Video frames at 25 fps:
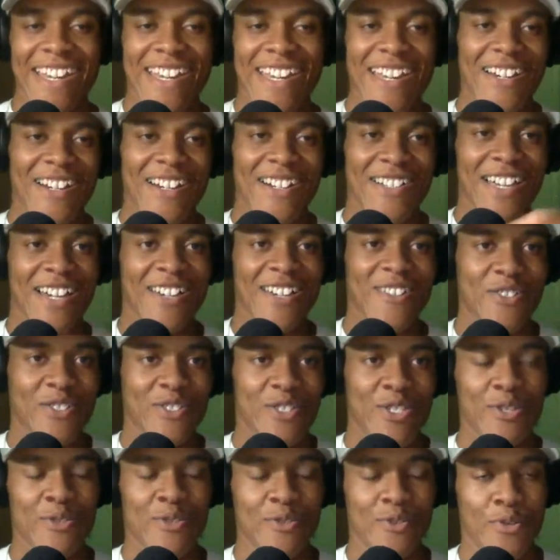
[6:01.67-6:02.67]
allow you
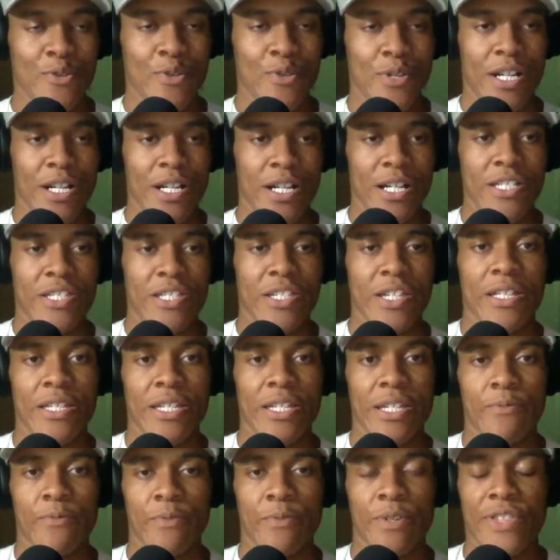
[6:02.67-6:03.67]
to tell
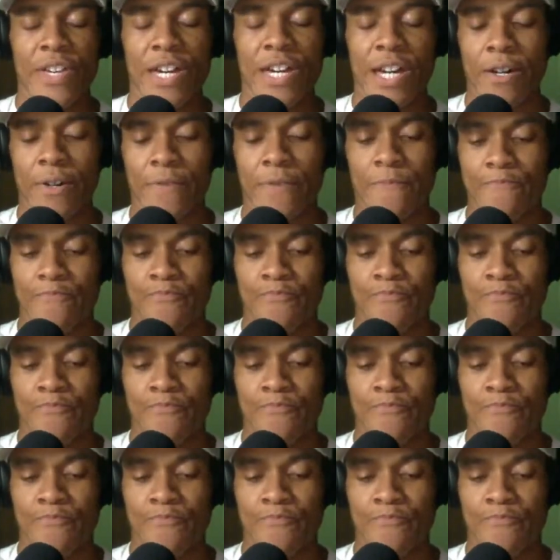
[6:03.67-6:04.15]
it without